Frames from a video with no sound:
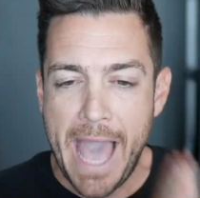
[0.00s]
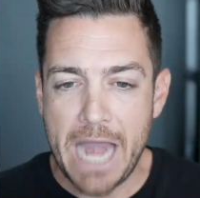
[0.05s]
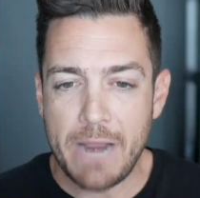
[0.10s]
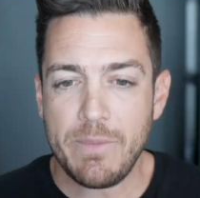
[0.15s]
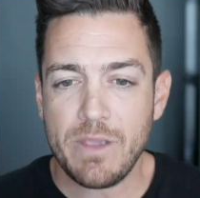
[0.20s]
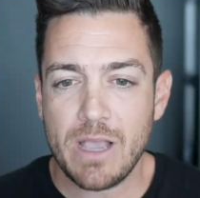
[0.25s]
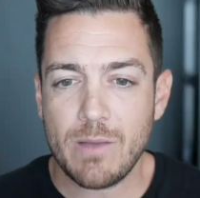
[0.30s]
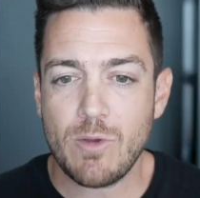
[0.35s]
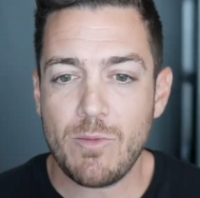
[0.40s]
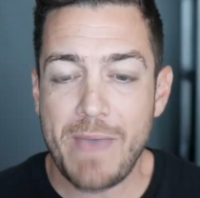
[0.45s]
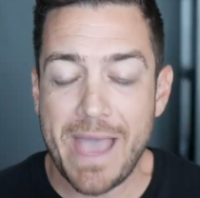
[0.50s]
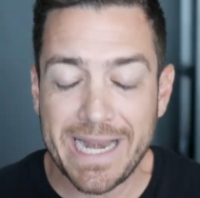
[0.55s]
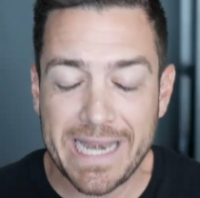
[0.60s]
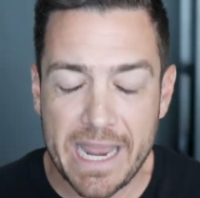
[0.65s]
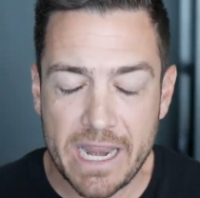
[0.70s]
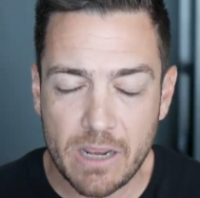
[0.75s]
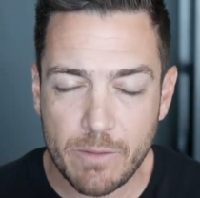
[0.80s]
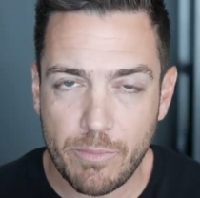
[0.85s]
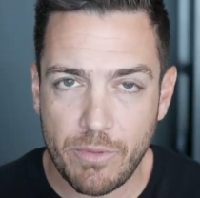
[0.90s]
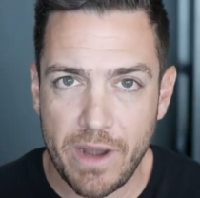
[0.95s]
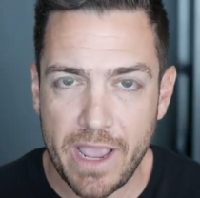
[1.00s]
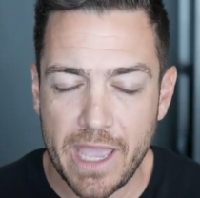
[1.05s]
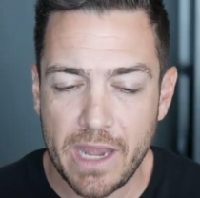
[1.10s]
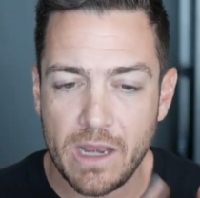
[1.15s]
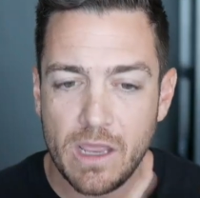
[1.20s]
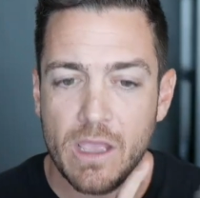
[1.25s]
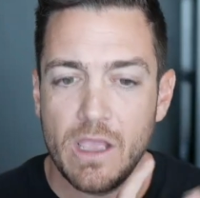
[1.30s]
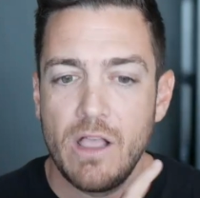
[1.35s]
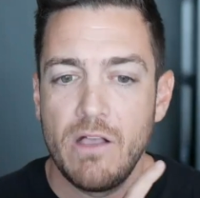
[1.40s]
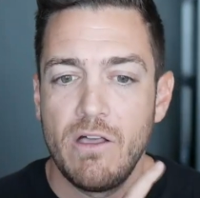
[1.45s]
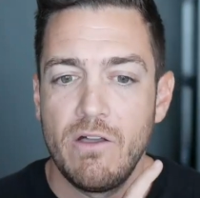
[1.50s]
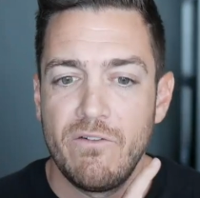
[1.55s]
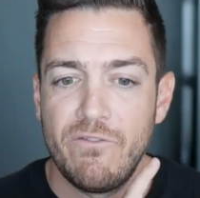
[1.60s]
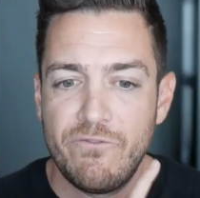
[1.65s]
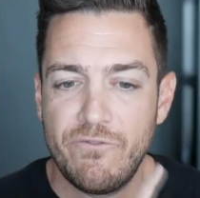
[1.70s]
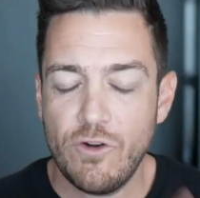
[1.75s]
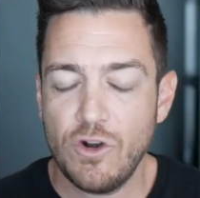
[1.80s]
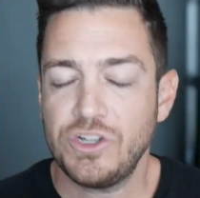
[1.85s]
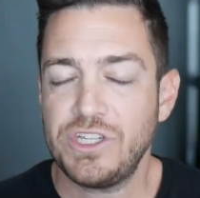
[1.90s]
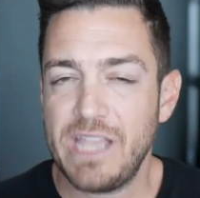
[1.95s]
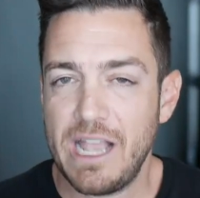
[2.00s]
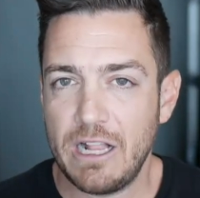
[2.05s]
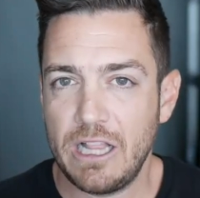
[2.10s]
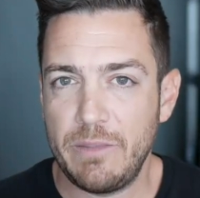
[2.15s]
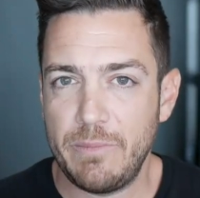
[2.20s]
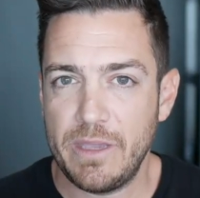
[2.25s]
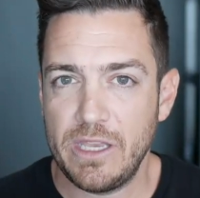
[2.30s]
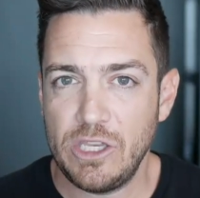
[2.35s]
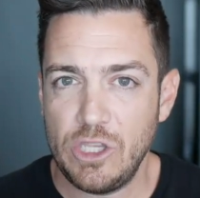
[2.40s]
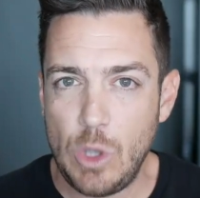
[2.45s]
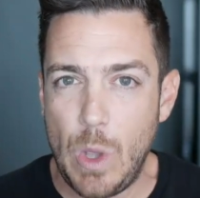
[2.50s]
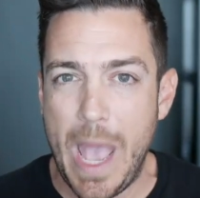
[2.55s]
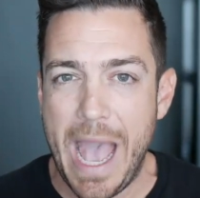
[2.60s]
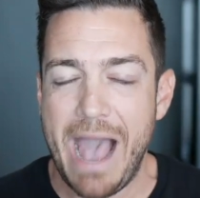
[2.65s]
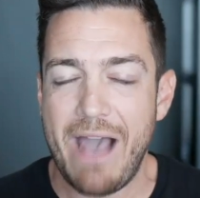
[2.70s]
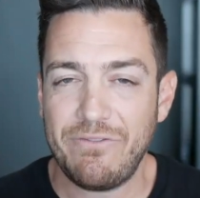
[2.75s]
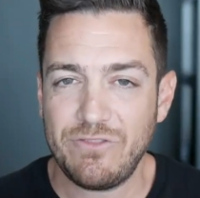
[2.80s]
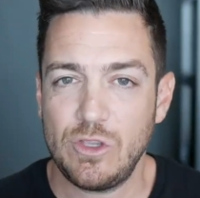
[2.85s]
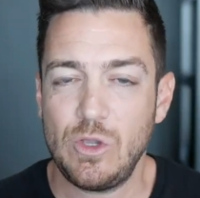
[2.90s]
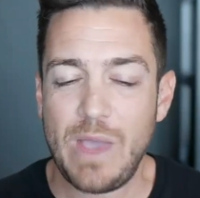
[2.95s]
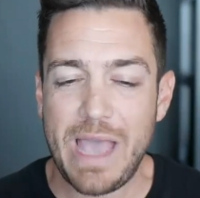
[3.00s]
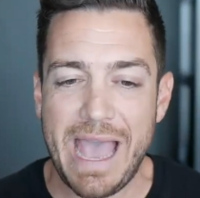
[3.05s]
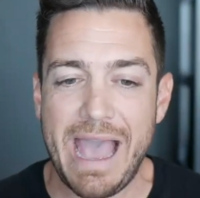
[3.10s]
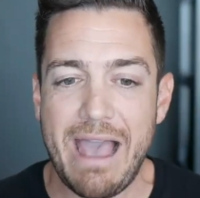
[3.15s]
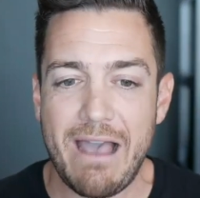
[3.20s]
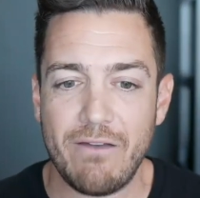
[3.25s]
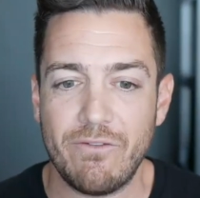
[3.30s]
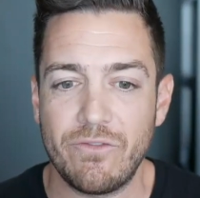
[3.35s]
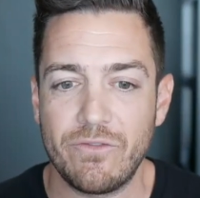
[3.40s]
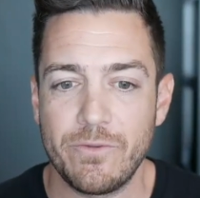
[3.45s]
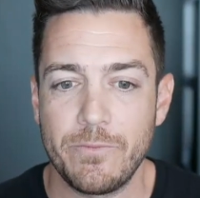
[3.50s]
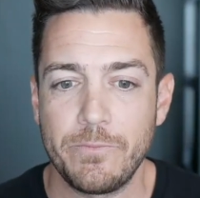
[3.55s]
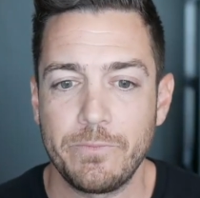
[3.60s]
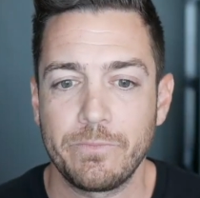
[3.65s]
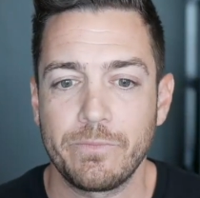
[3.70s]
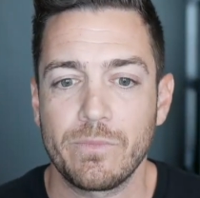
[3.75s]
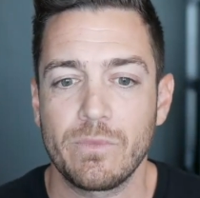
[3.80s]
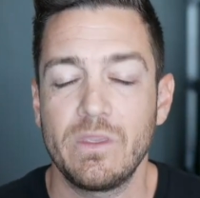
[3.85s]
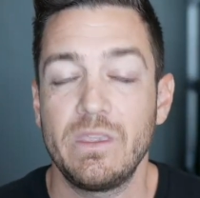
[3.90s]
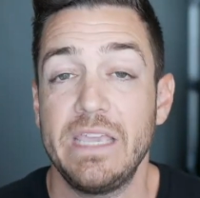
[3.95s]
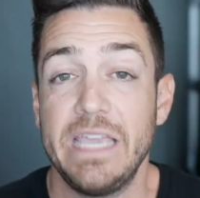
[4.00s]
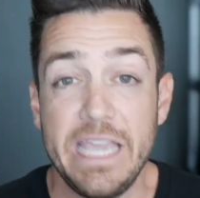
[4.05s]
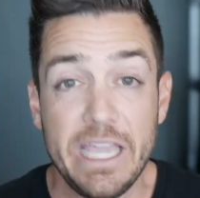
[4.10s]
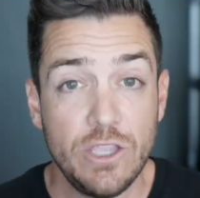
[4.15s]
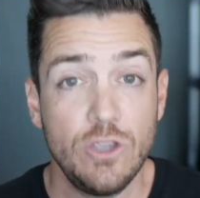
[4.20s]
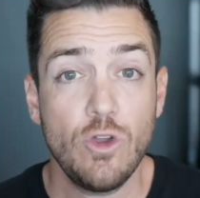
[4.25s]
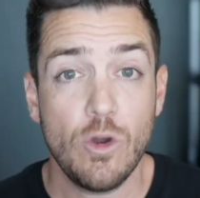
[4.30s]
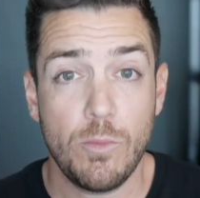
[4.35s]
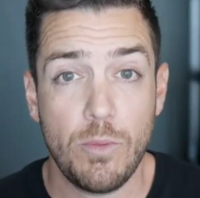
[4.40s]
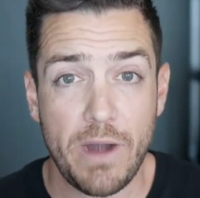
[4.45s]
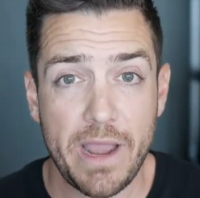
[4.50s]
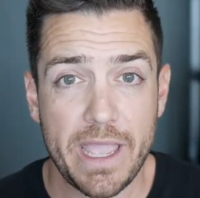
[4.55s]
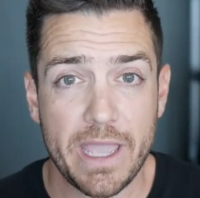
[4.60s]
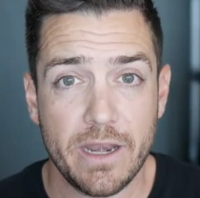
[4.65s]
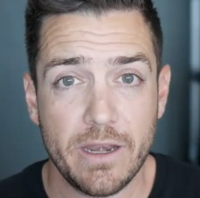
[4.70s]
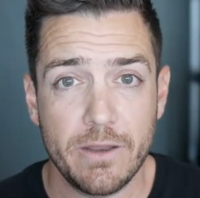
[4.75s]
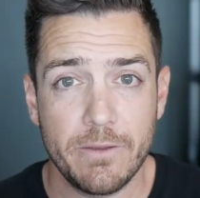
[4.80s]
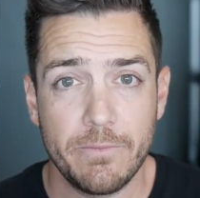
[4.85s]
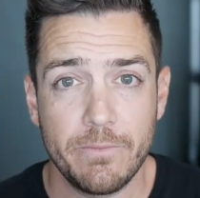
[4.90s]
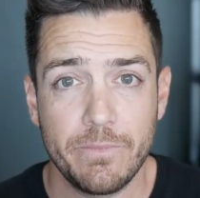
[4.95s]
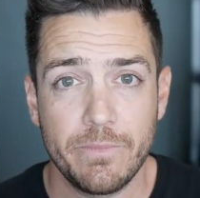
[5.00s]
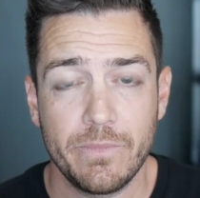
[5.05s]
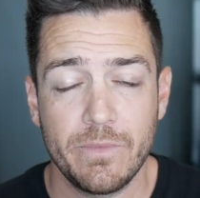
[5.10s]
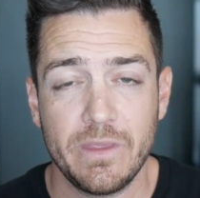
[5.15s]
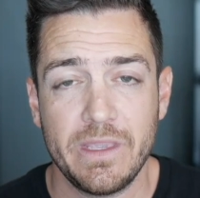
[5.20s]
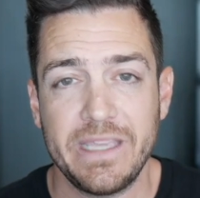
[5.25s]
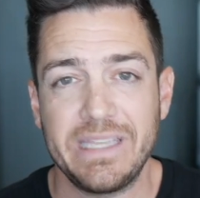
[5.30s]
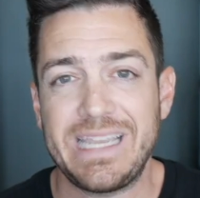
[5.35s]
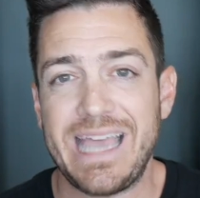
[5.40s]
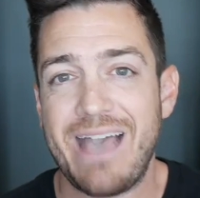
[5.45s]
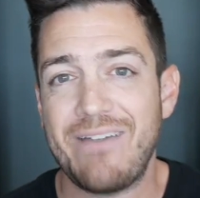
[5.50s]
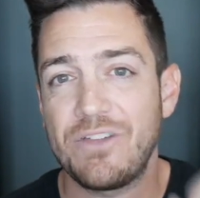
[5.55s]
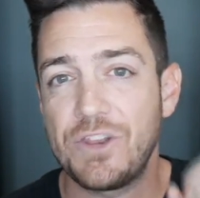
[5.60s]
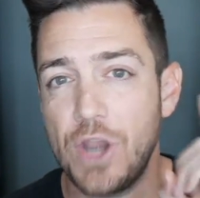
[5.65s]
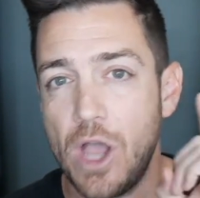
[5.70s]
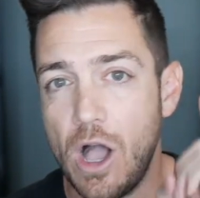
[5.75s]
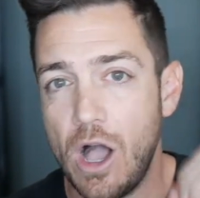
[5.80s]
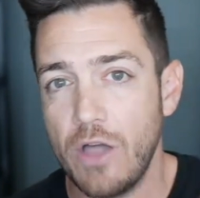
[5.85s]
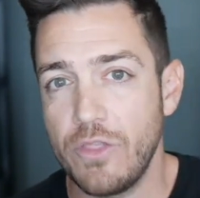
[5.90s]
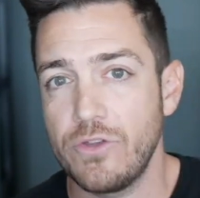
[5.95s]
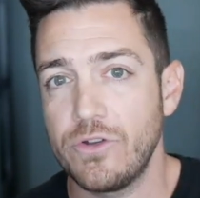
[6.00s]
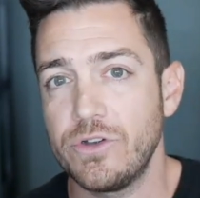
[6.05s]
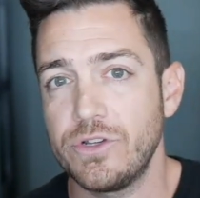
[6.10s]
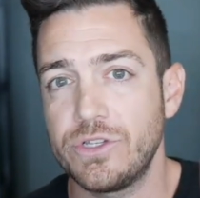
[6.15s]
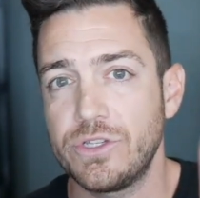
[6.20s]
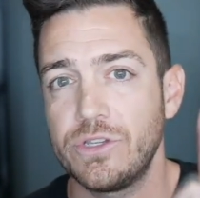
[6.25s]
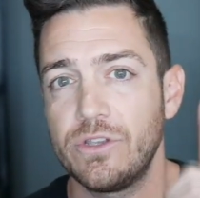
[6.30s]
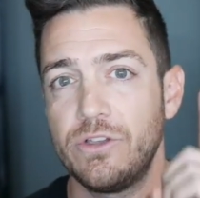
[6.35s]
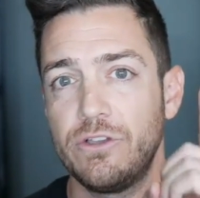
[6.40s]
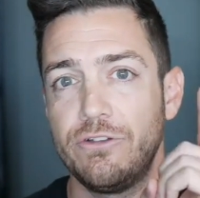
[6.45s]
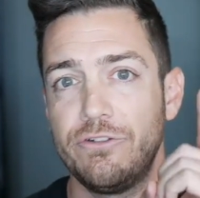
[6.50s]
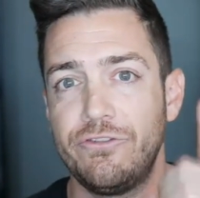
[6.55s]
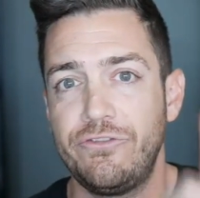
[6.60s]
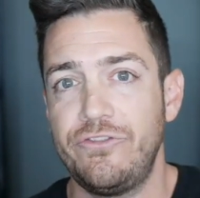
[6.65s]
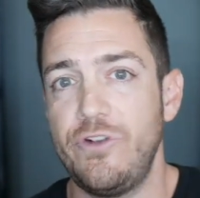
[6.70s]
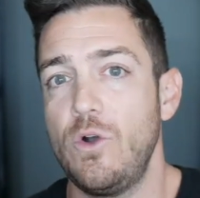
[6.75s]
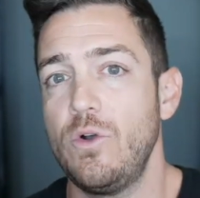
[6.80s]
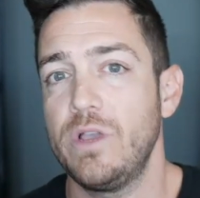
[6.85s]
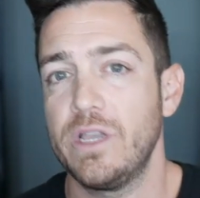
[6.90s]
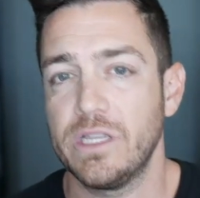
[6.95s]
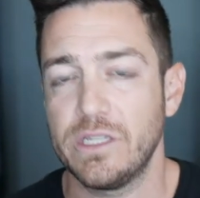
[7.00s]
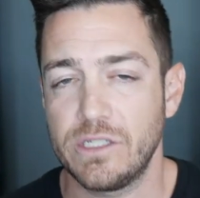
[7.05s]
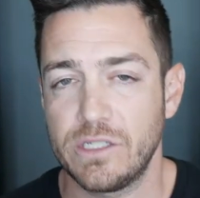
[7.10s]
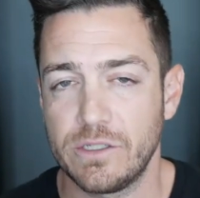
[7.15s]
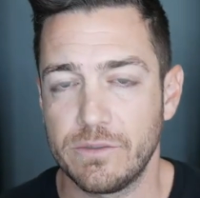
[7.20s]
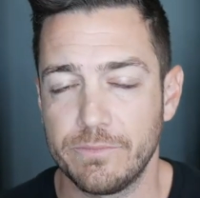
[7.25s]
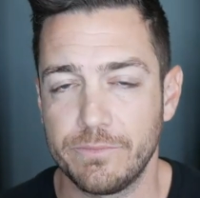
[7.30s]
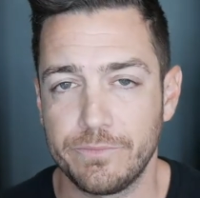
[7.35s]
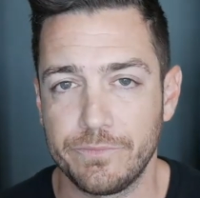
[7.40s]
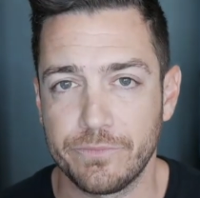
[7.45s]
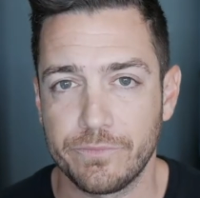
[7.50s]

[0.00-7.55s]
How to become a magnetic brand. First element you have to have in your brand is having others focus.